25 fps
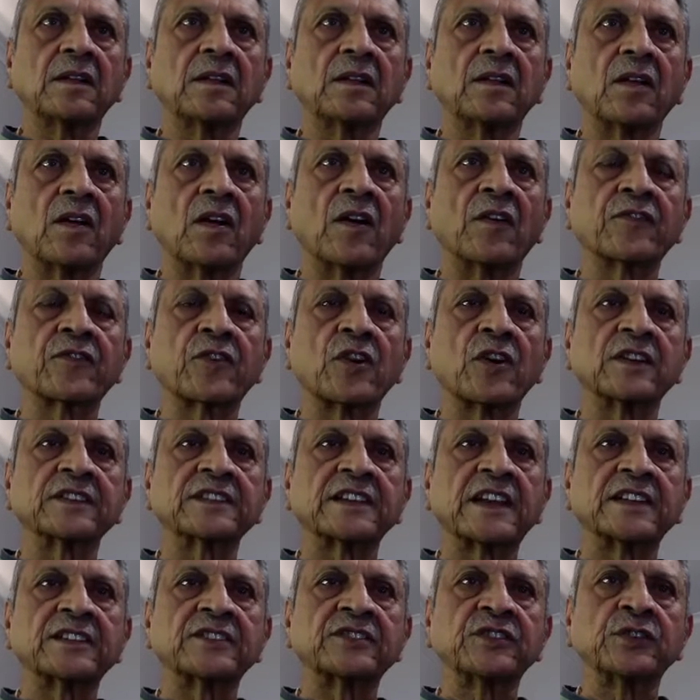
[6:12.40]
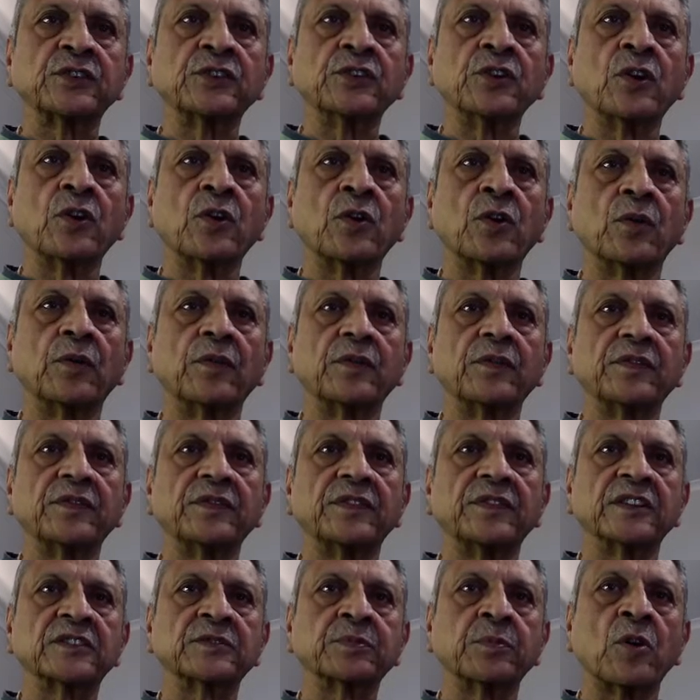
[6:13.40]
Of course, as you know,
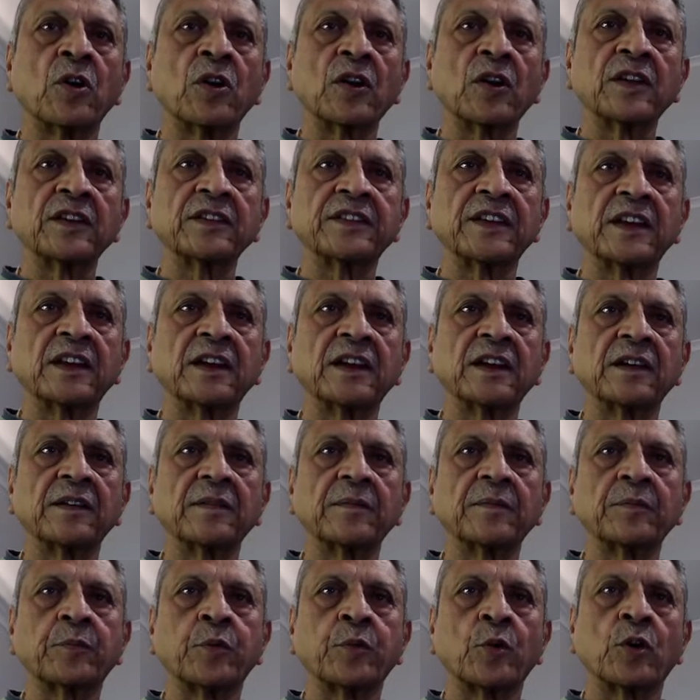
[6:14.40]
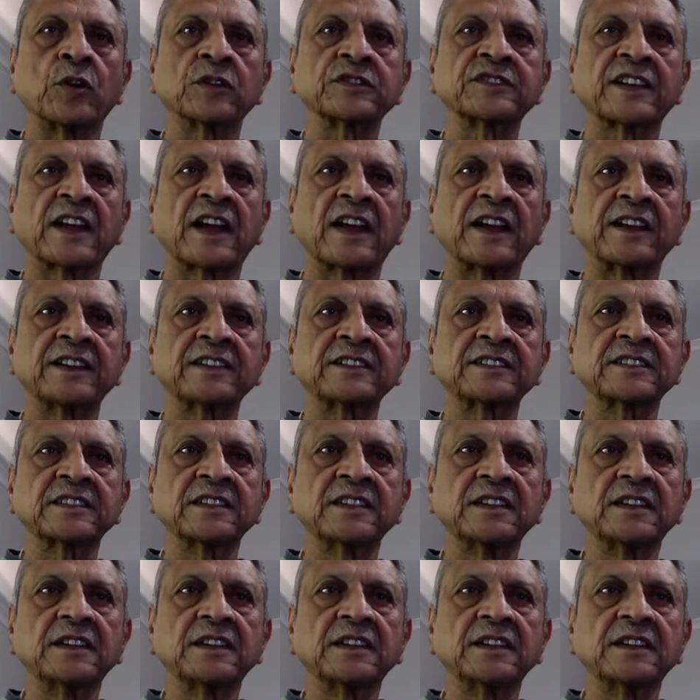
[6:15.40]
the smaller the pore size,